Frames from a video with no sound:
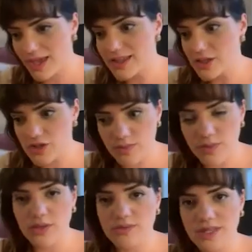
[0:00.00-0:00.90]
It needs to be
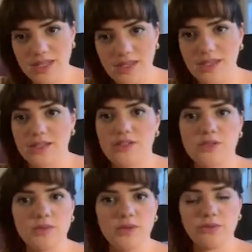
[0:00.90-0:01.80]
unique. It needs
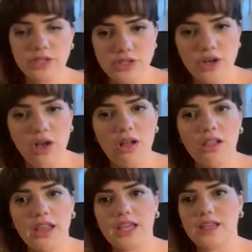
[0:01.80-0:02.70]
to be original.
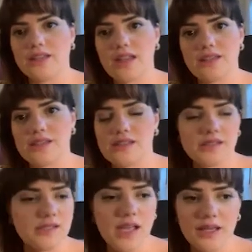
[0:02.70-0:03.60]
Like that's
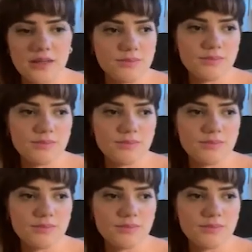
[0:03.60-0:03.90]
just like.